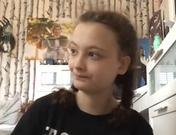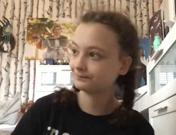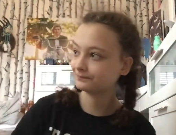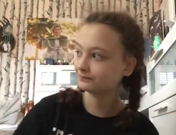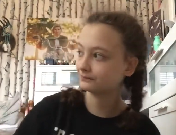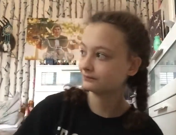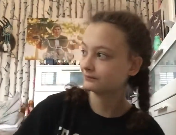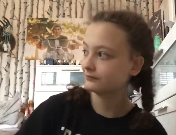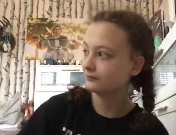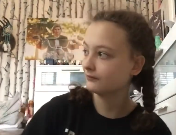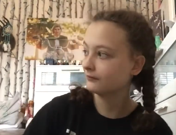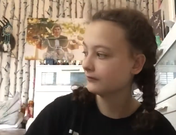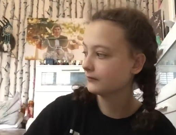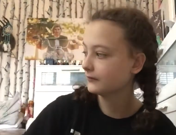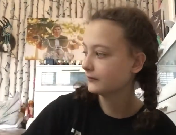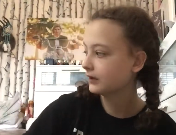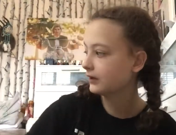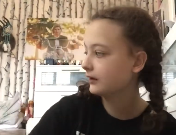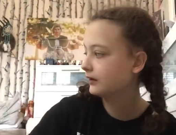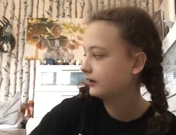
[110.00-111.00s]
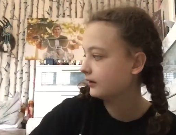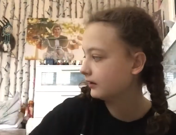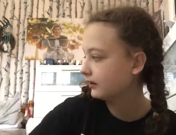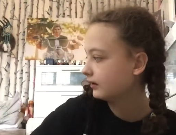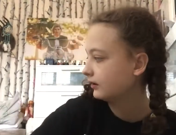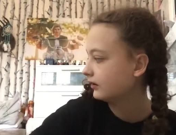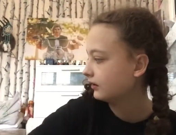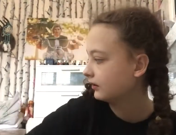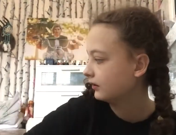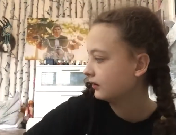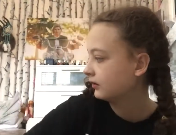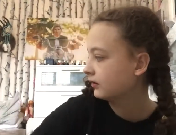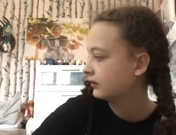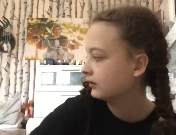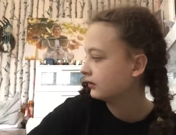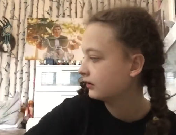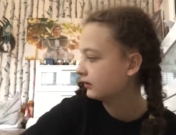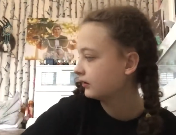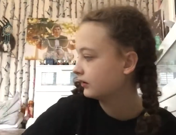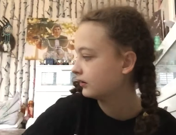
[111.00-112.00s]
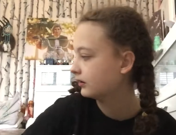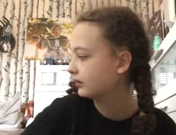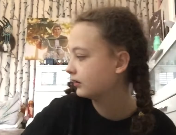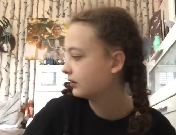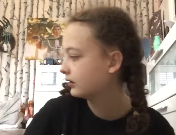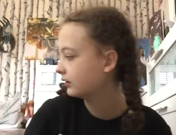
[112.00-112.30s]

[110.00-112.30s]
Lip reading: No one is speaking in this clip.